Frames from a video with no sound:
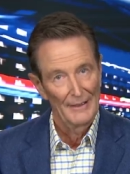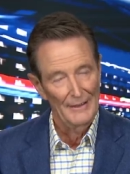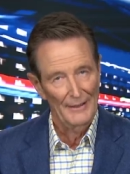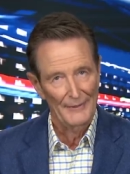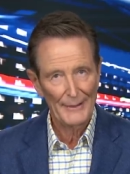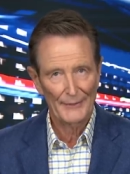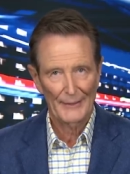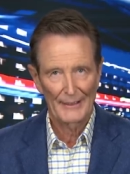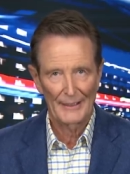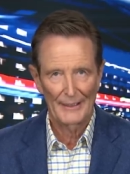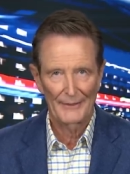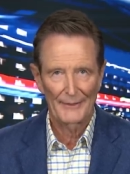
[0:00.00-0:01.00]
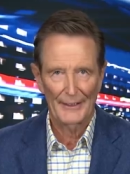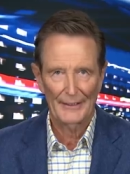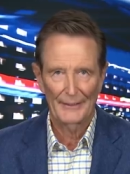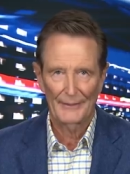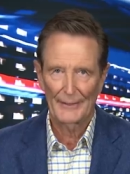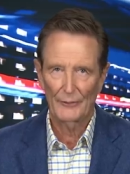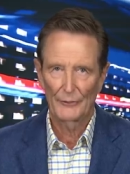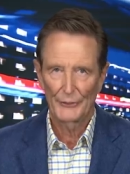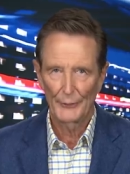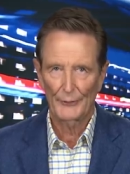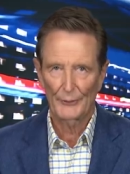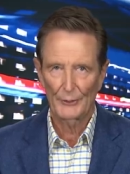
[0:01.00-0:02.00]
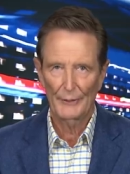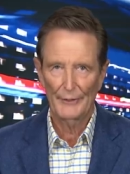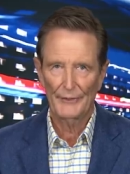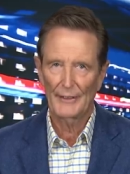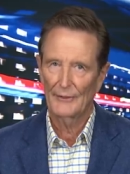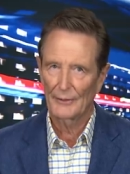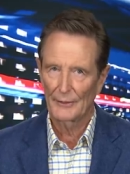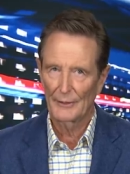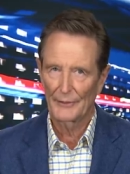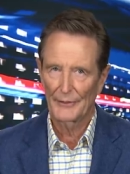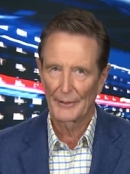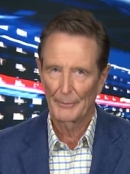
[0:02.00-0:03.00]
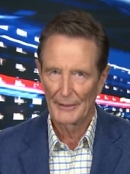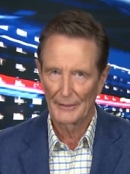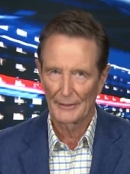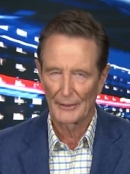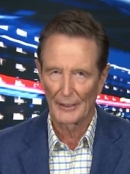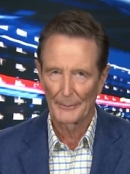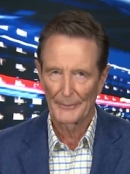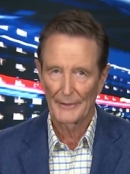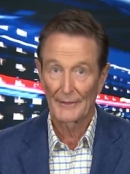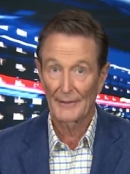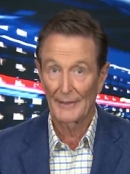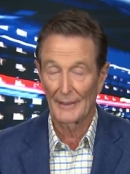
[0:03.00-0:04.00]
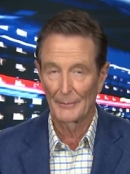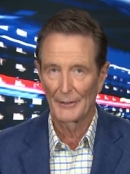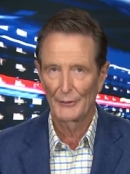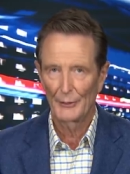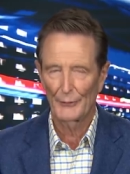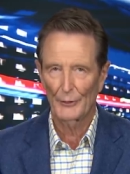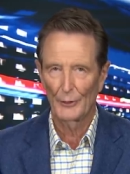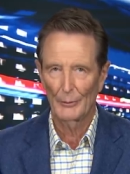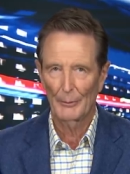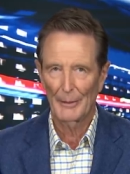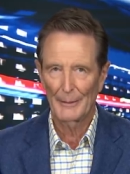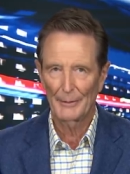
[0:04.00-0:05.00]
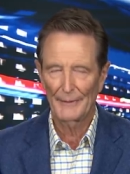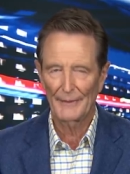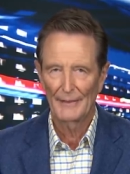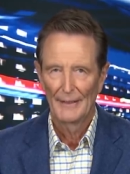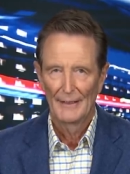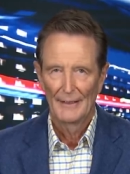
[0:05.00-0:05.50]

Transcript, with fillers: Yet that is the line taken in several news stories, editorials, and opinion columns in some News Corp papers